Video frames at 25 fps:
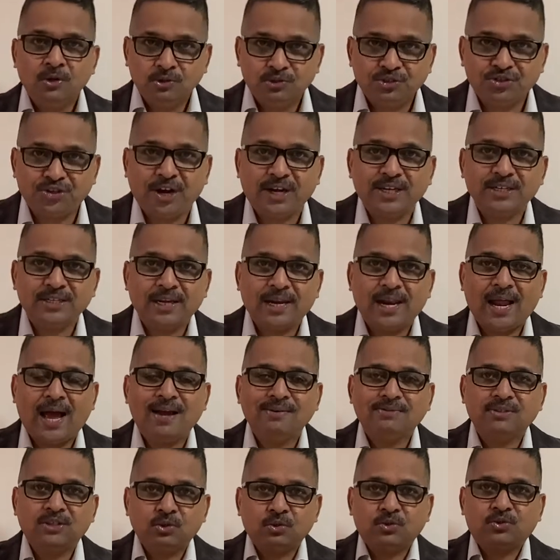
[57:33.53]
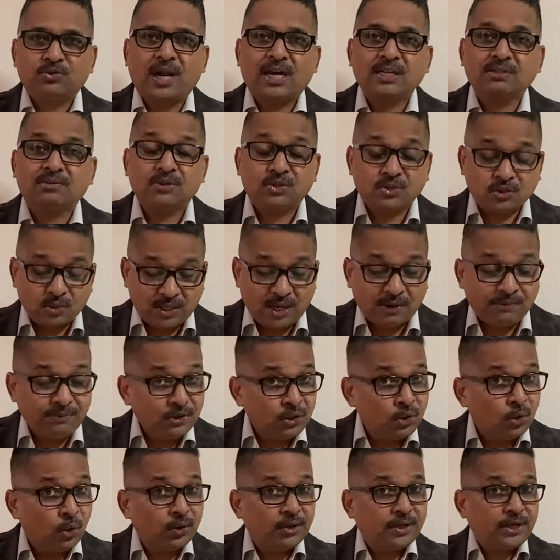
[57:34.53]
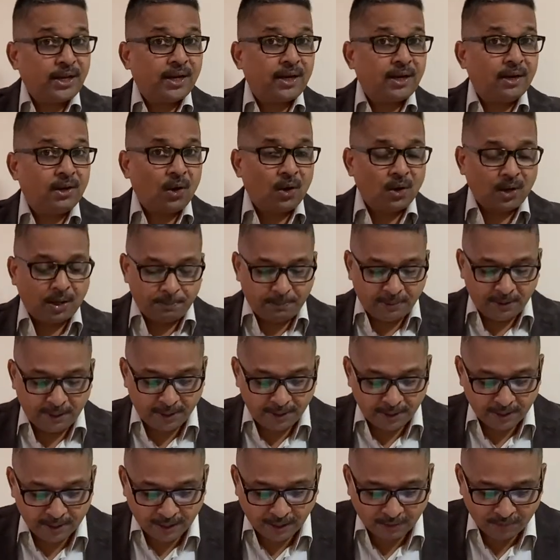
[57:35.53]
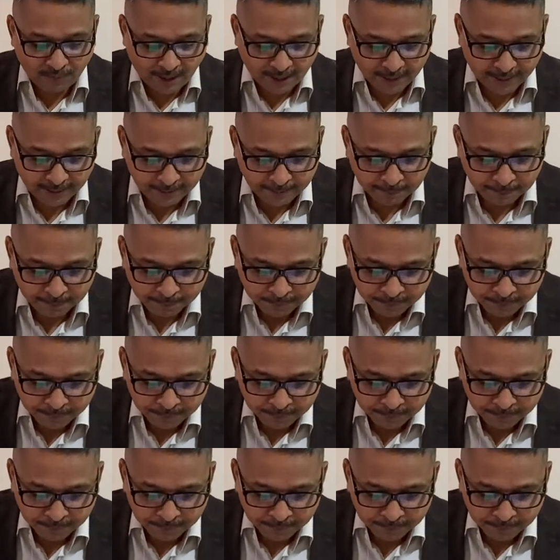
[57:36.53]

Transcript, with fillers: change our lives and to transfer so that we don't take a longer period in that valley